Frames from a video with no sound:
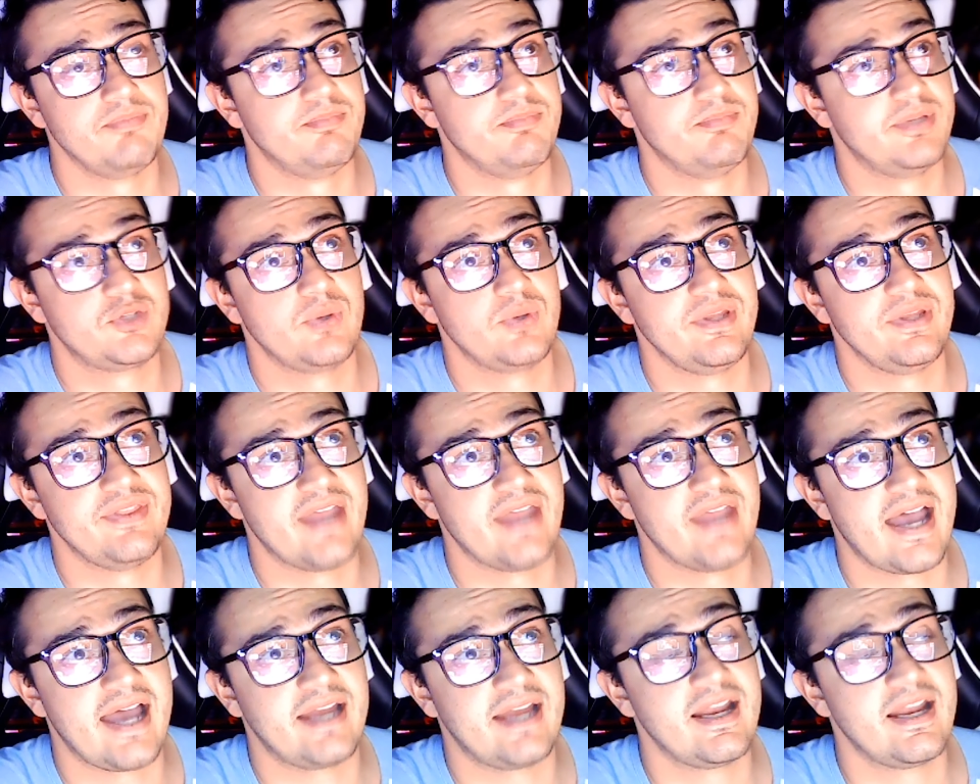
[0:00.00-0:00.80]
between
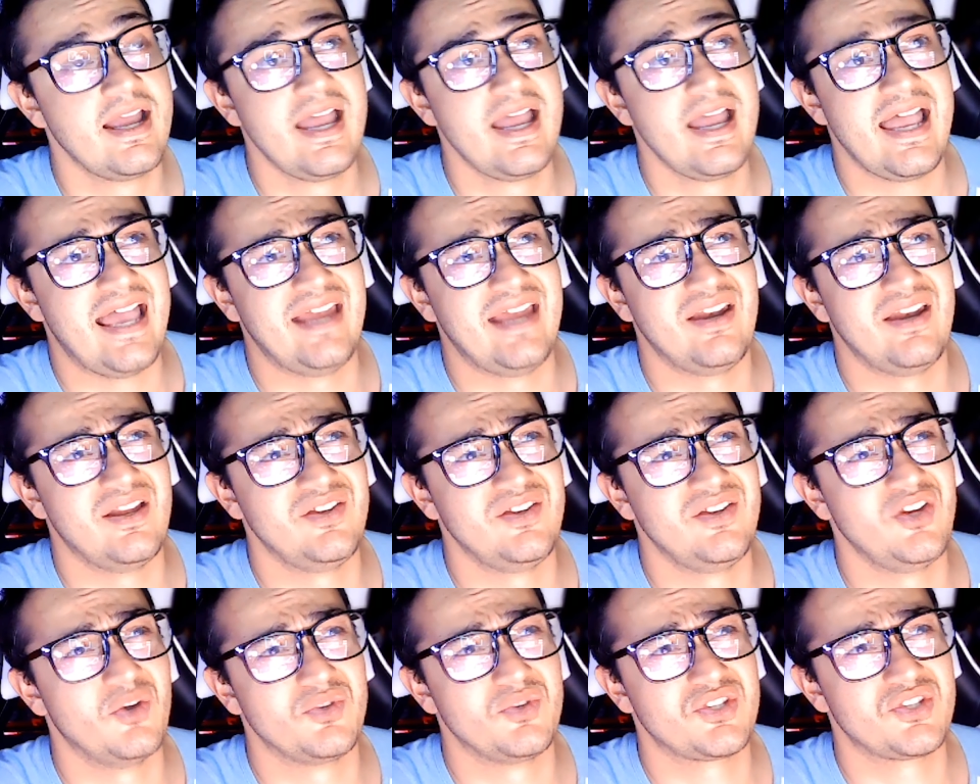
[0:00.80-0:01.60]
that and,
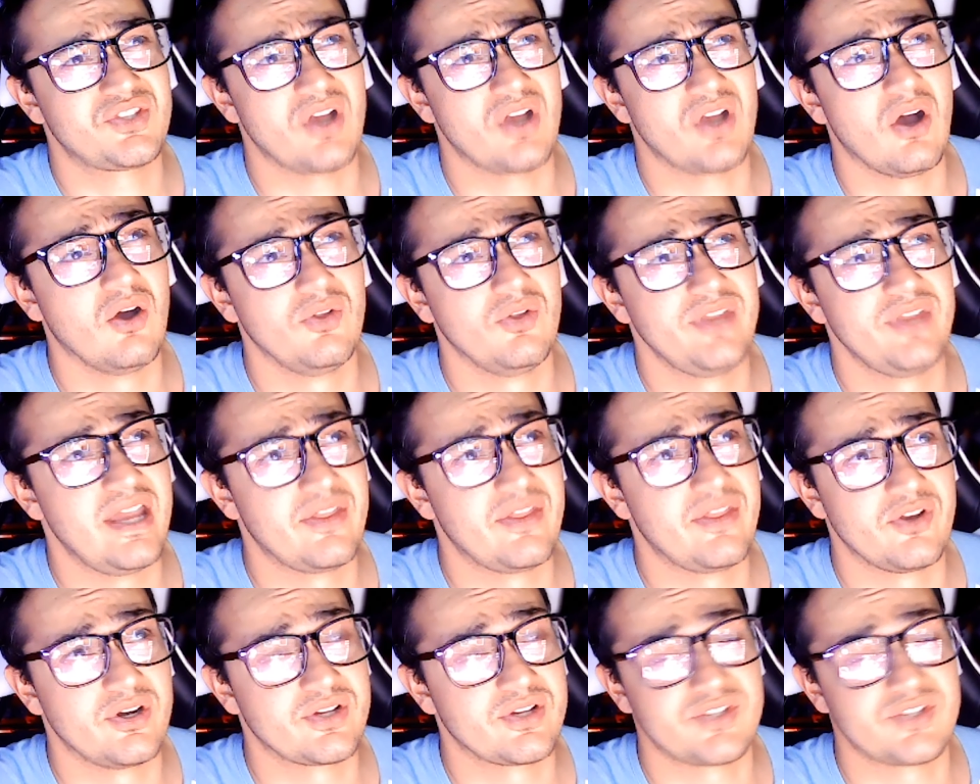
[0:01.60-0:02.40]
you know, just all the
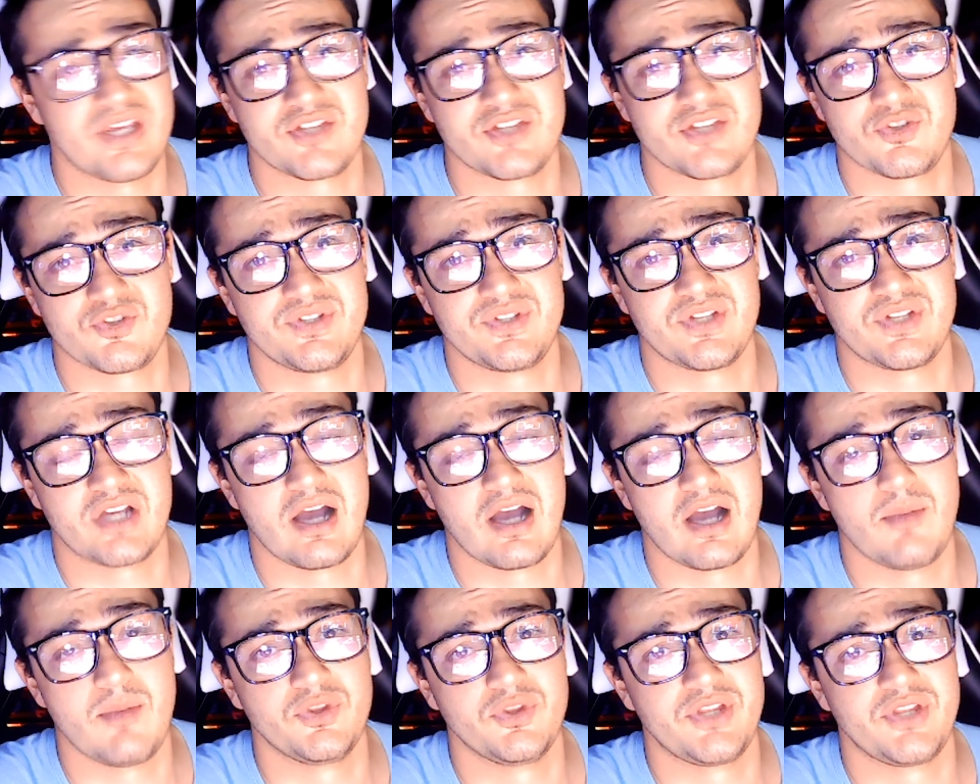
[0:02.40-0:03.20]
other accessories that
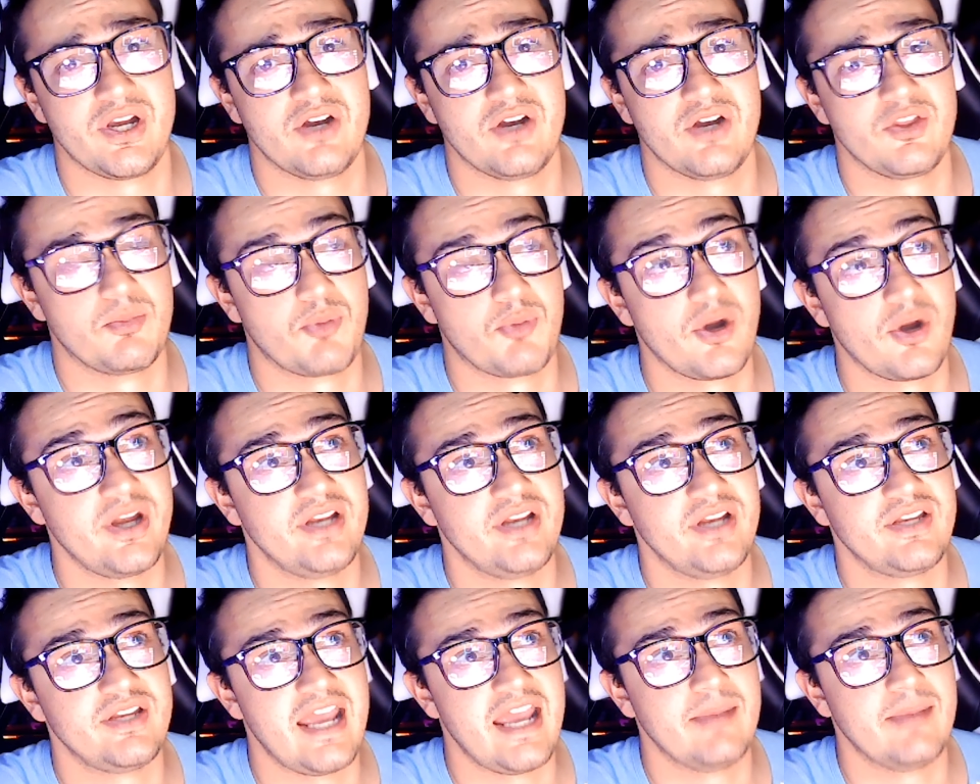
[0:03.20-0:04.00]
come with there, the
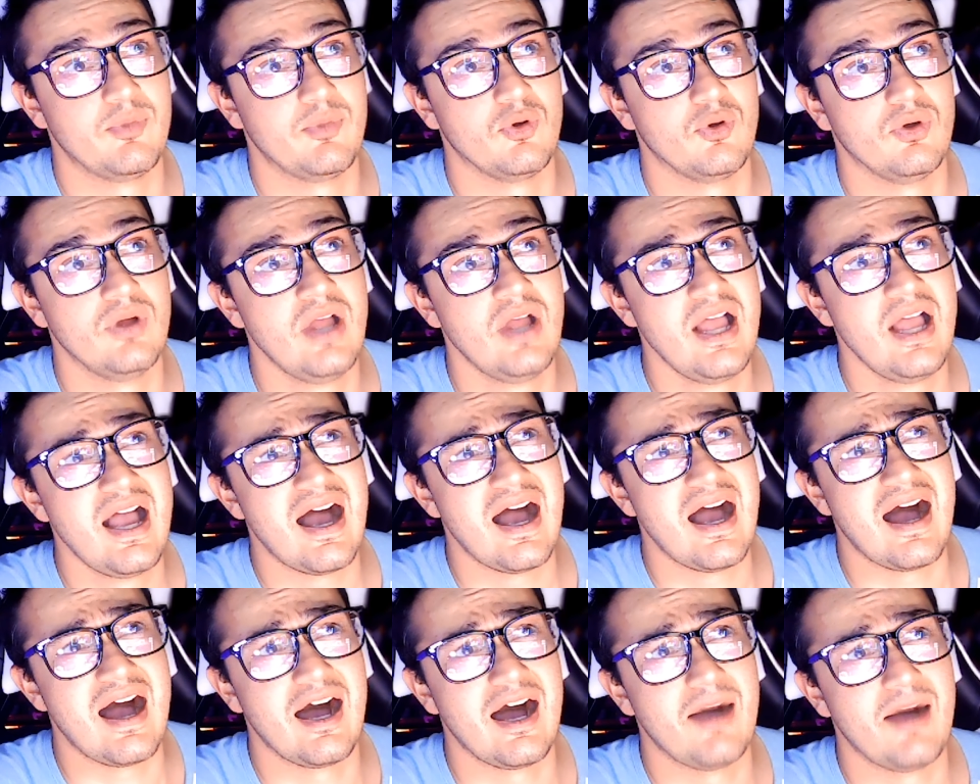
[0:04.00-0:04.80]
braided cable,
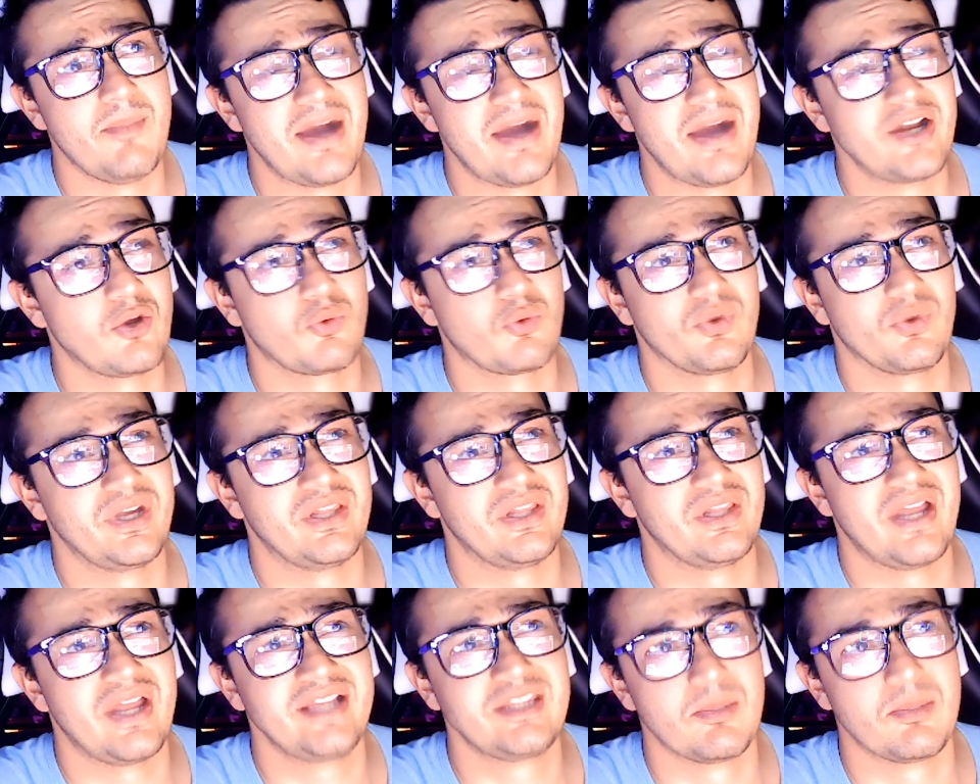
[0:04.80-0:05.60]
I don't really
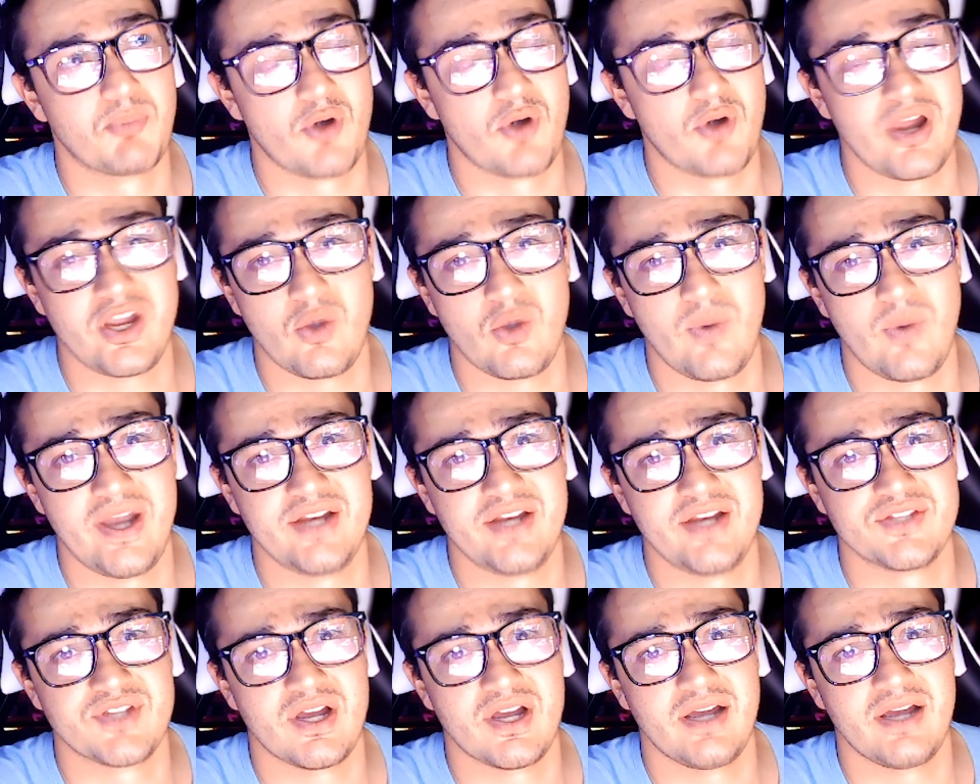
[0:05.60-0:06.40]
like the breakaway
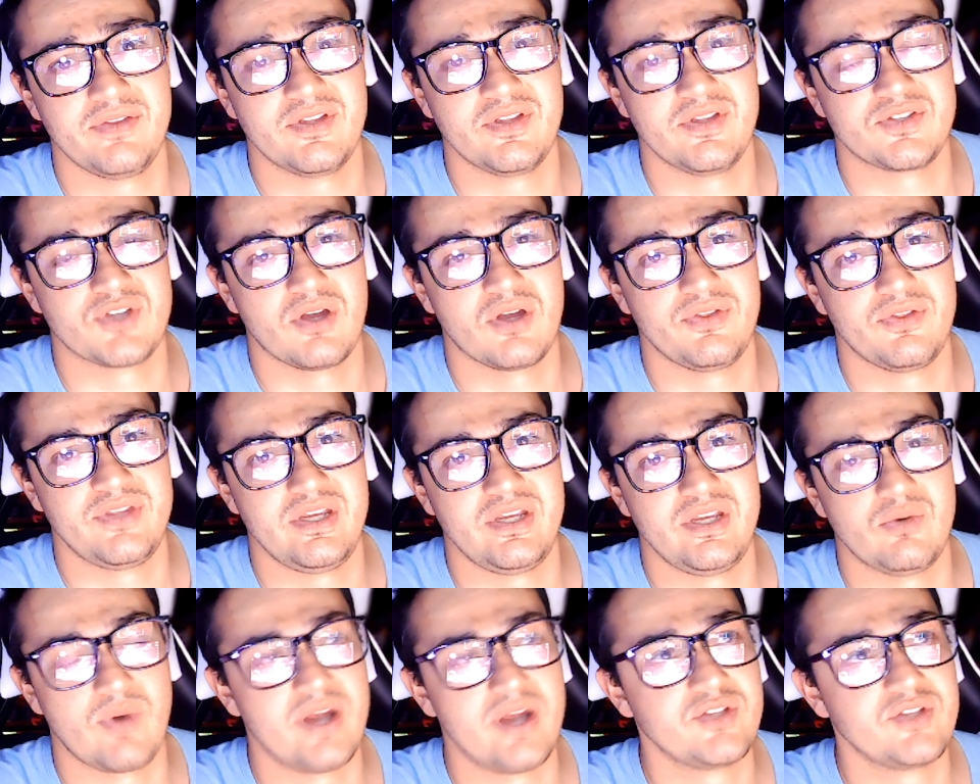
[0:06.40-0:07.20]
design that's on
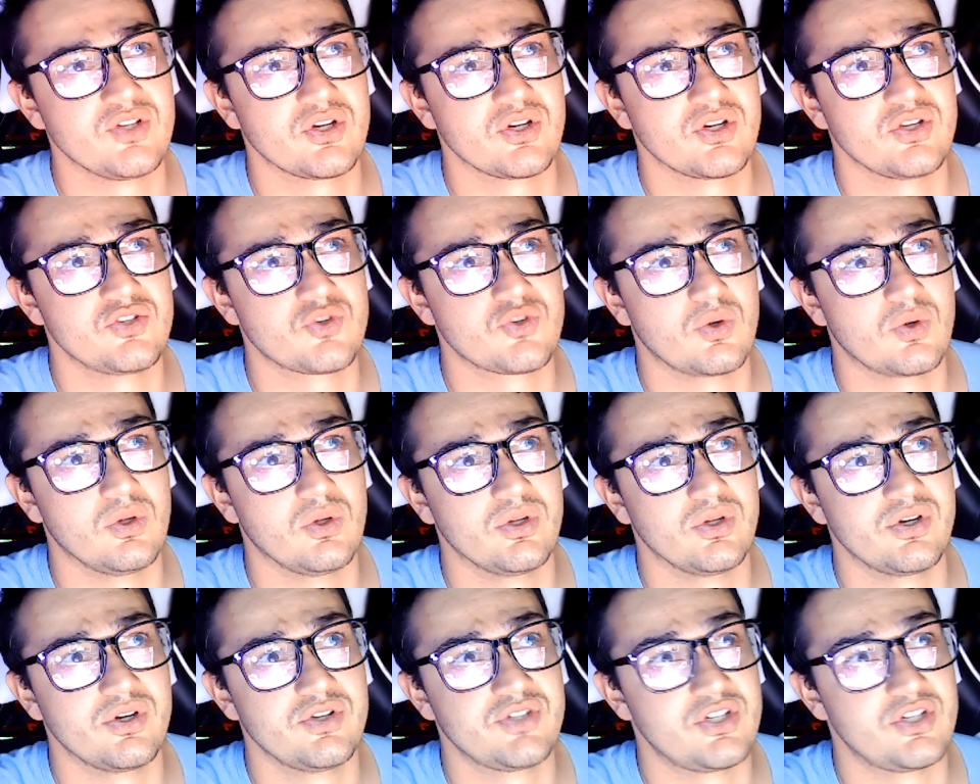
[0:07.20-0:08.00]
the Razer
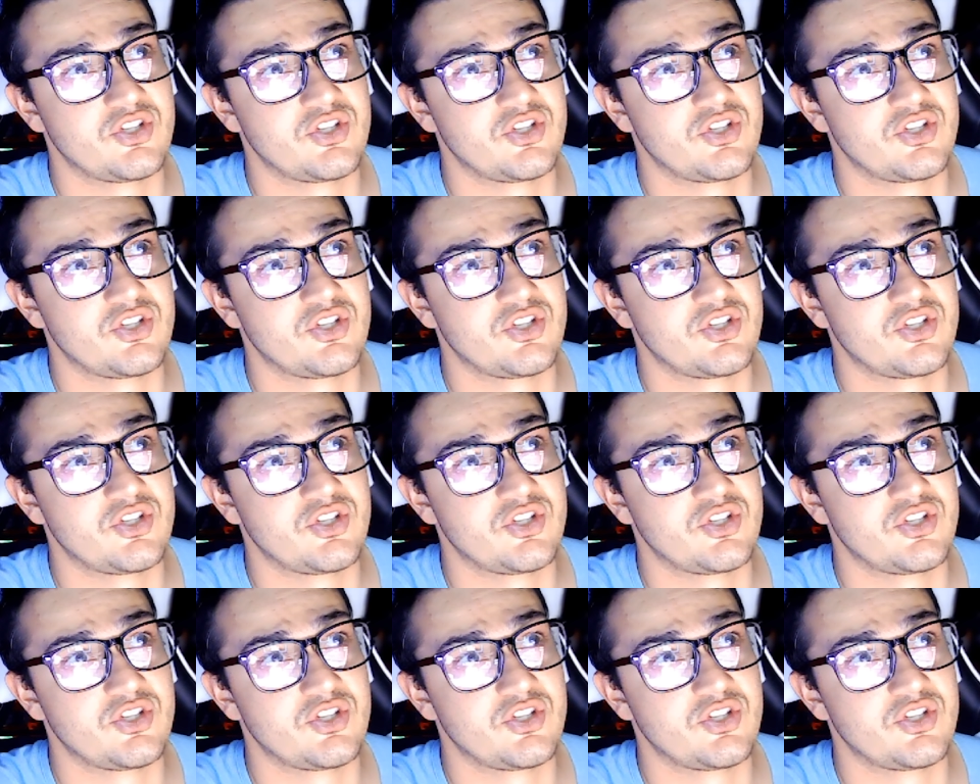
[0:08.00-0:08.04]
controllers.